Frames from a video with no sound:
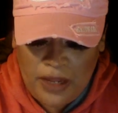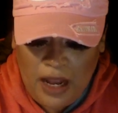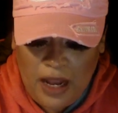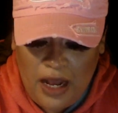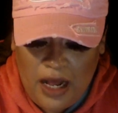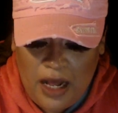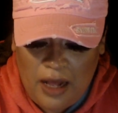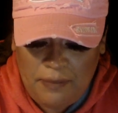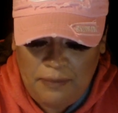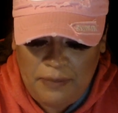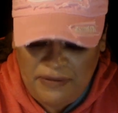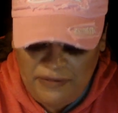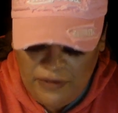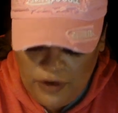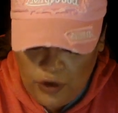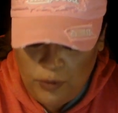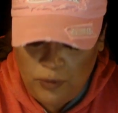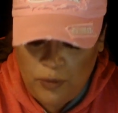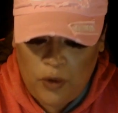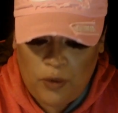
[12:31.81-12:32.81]
uh,
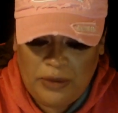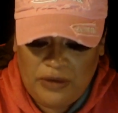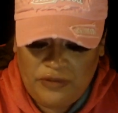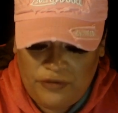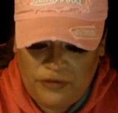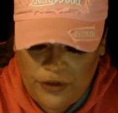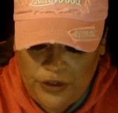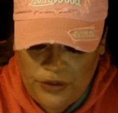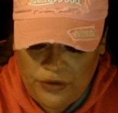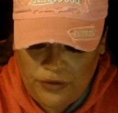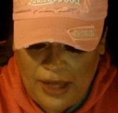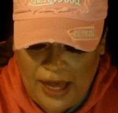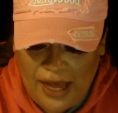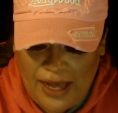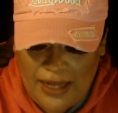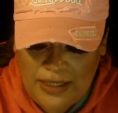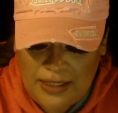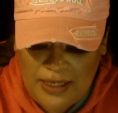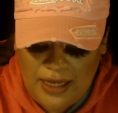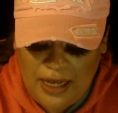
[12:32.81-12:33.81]
pivotal moment for you
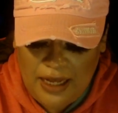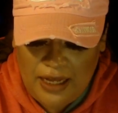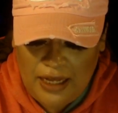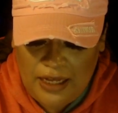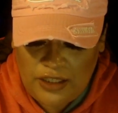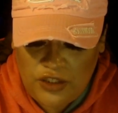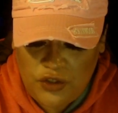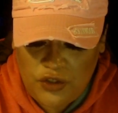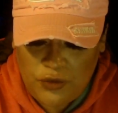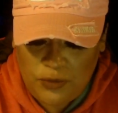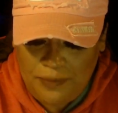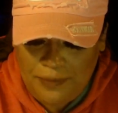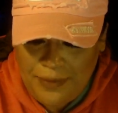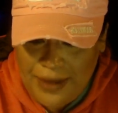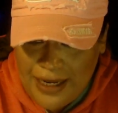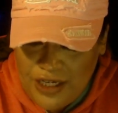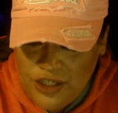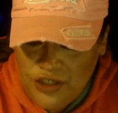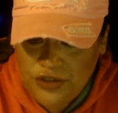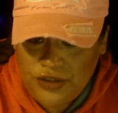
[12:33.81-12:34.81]
guys uh, to
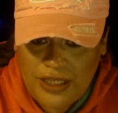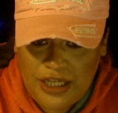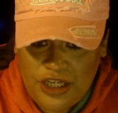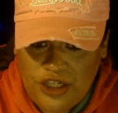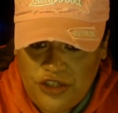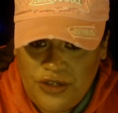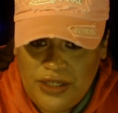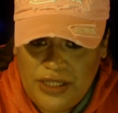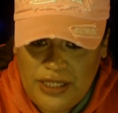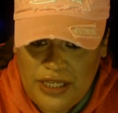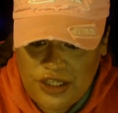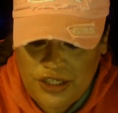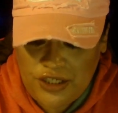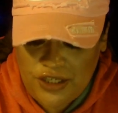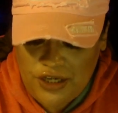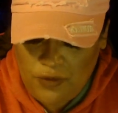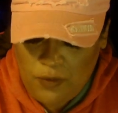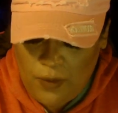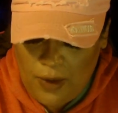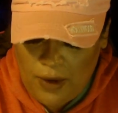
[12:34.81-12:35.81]
majorly
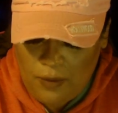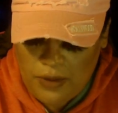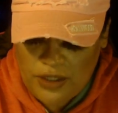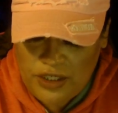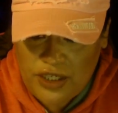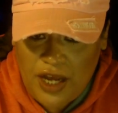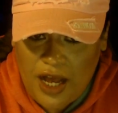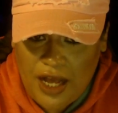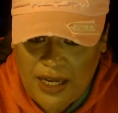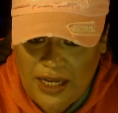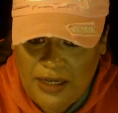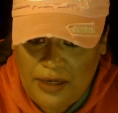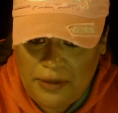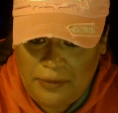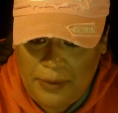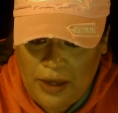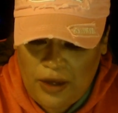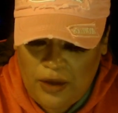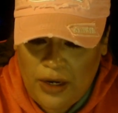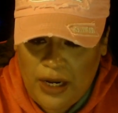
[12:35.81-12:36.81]
transition when we're talking
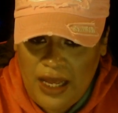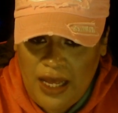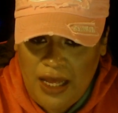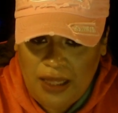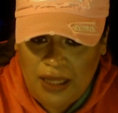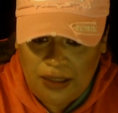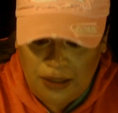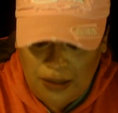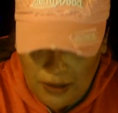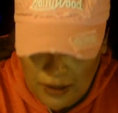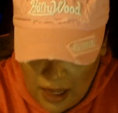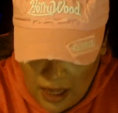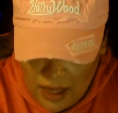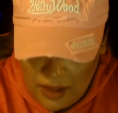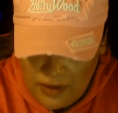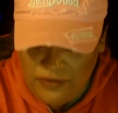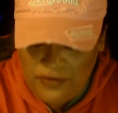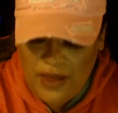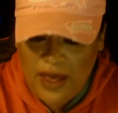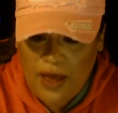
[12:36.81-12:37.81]
about
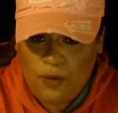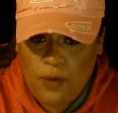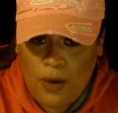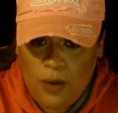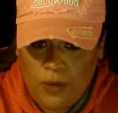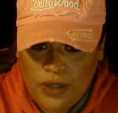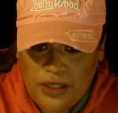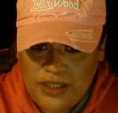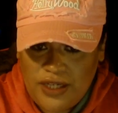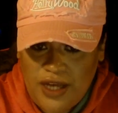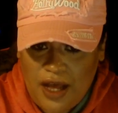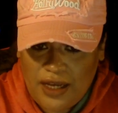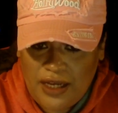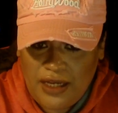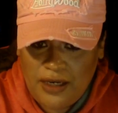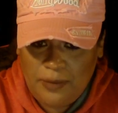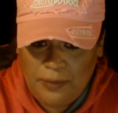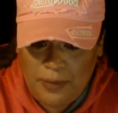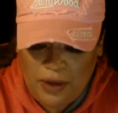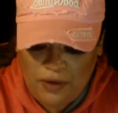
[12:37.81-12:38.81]
love and when we're talking
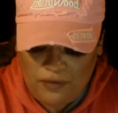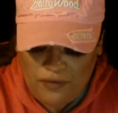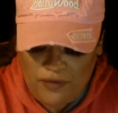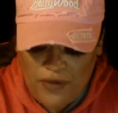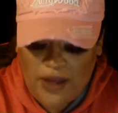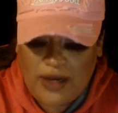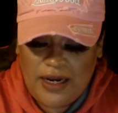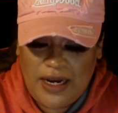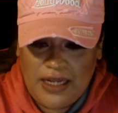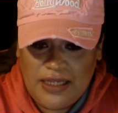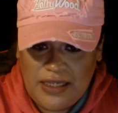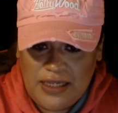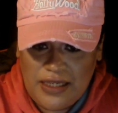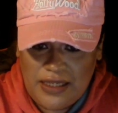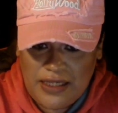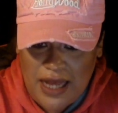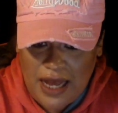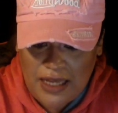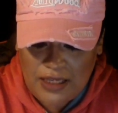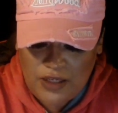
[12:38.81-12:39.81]
about finances
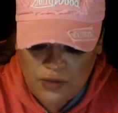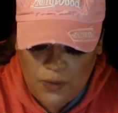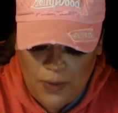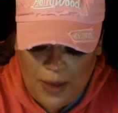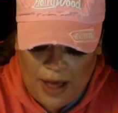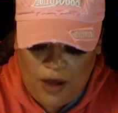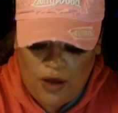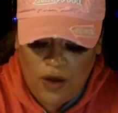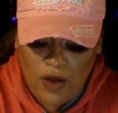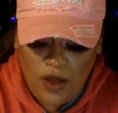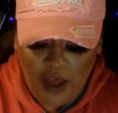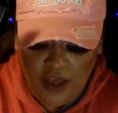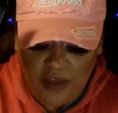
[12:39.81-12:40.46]
as well.